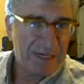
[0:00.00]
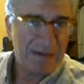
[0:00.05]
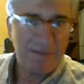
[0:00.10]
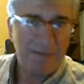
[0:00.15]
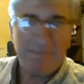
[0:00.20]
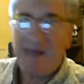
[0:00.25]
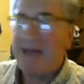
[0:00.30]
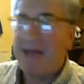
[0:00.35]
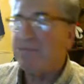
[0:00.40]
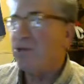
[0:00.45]

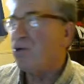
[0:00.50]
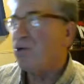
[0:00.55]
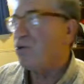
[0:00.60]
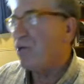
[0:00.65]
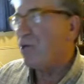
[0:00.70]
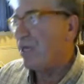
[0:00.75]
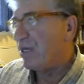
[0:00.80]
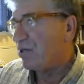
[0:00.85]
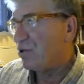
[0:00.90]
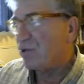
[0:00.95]

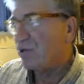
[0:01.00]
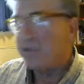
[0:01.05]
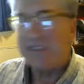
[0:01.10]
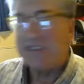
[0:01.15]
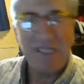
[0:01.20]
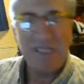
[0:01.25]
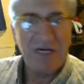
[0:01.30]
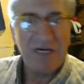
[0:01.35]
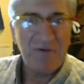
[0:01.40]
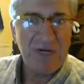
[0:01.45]
Babylonian or
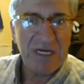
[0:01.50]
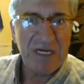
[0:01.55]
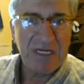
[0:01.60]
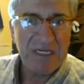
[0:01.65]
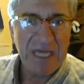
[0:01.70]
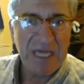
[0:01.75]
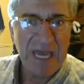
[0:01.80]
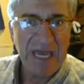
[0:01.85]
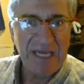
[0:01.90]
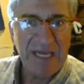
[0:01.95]
Assyrian
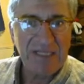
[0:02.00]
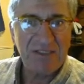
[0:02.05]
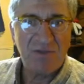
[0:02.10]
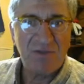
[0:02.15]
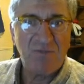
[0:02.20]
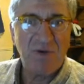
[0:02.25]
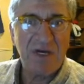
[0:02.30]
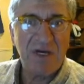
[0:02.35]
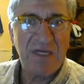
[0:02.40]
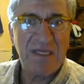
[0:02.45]
kings
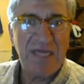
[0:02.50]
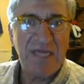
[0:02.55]
with